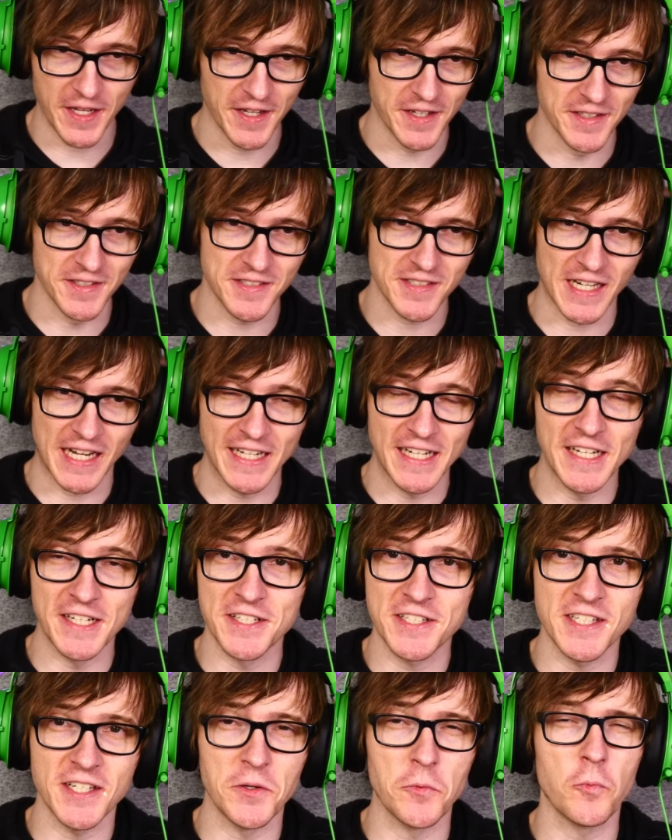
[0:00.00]
because I
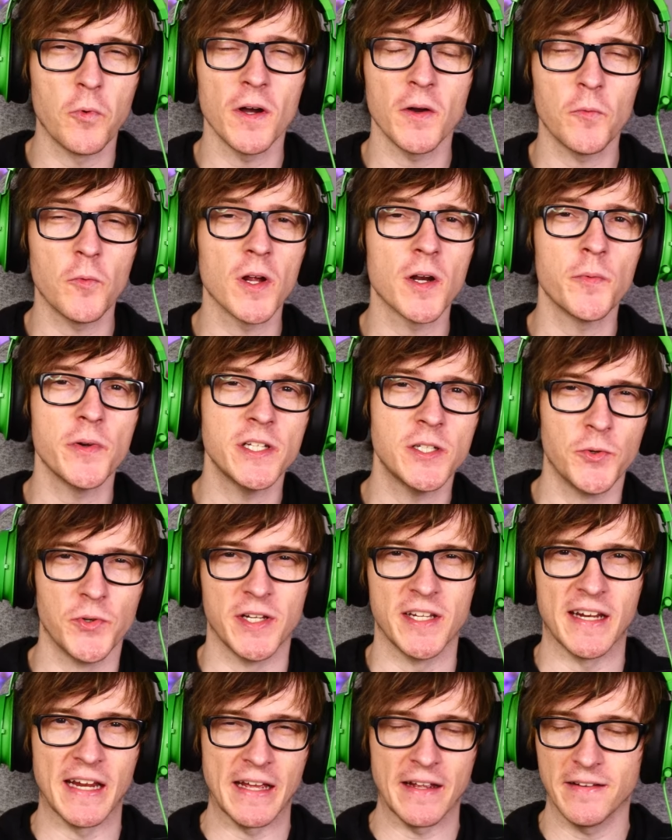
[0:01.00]
need to see what what are we
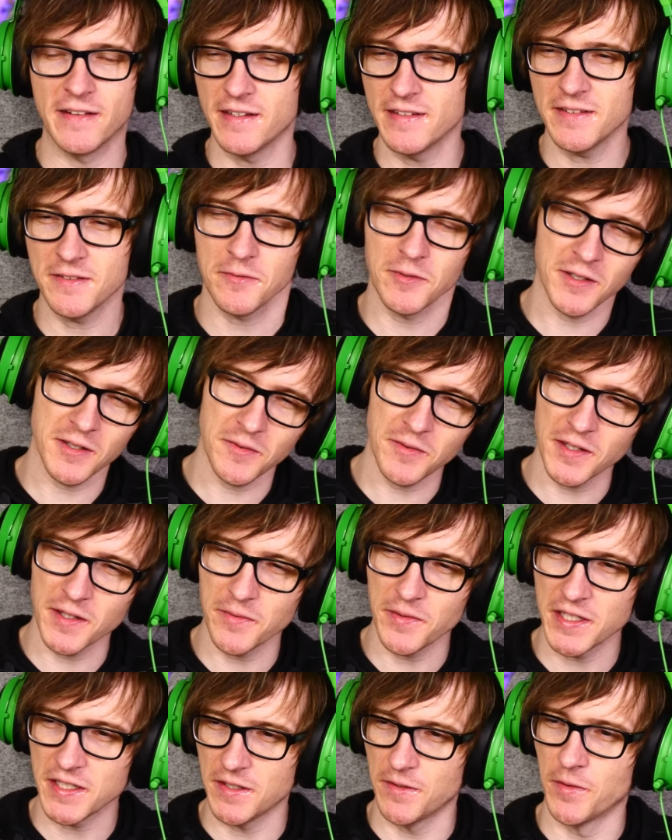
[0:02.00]
doing today, huh? What,
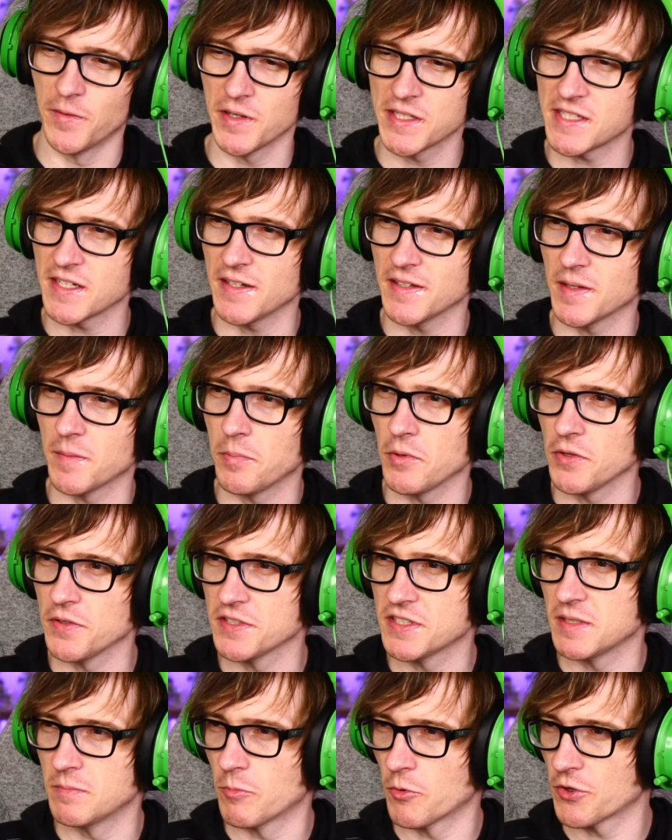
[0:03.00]
what, are we doing? What's on the
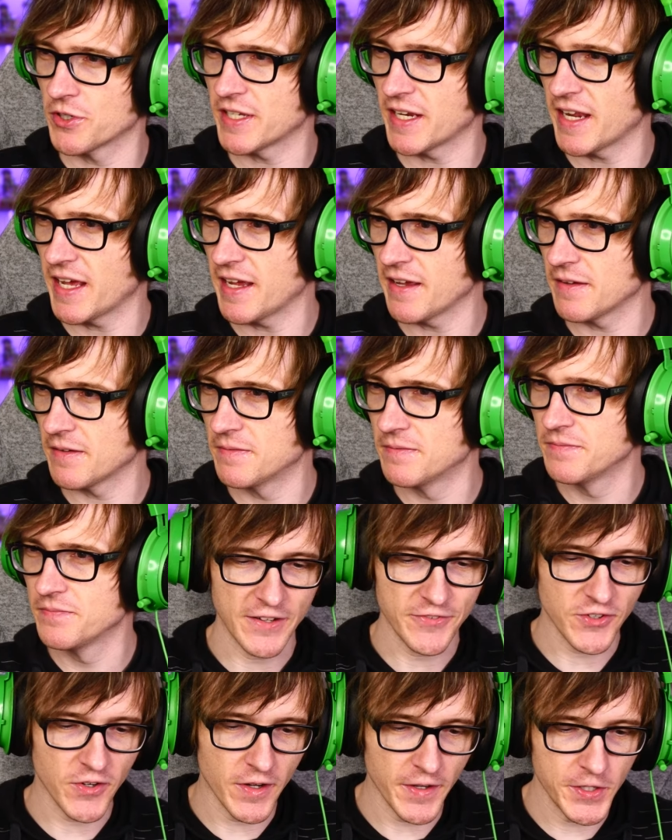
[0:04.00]
bulletin board today?
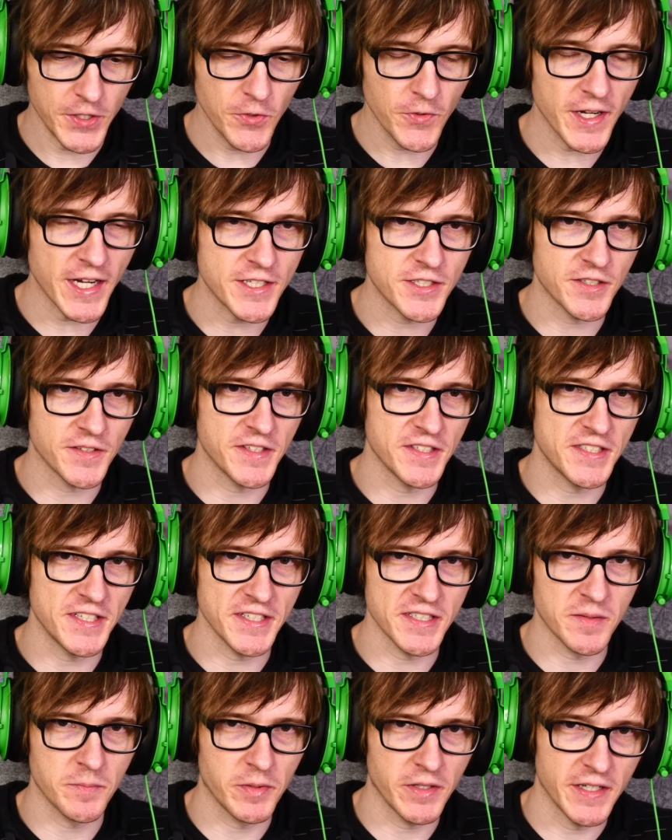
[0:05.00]
After all, you guys are the
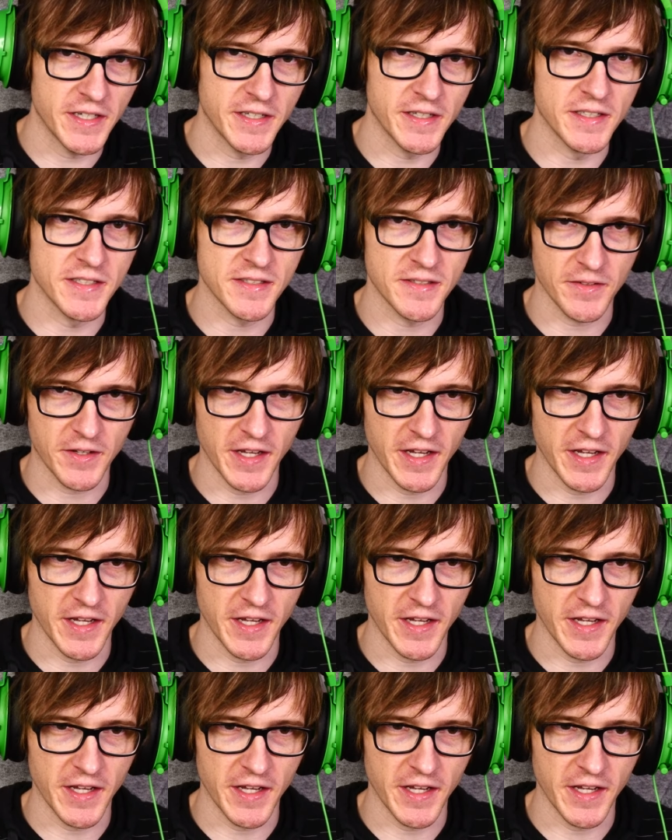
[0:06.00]
season players,